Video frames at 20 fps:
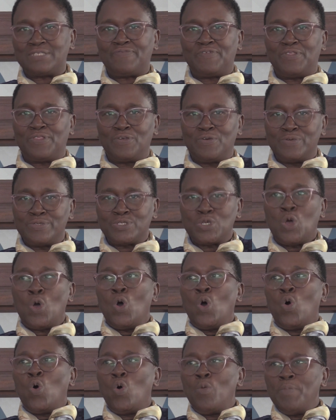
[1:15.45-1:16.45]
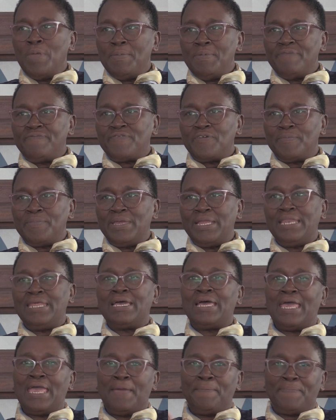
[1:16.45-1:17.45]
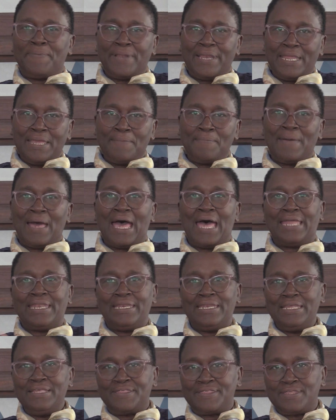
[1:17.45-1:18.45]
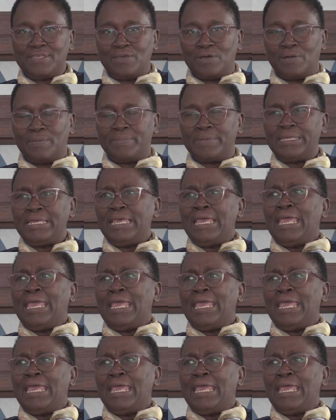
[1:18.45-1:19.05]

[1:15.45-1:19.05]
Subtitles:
For those who may be familiar, epilim and lithium.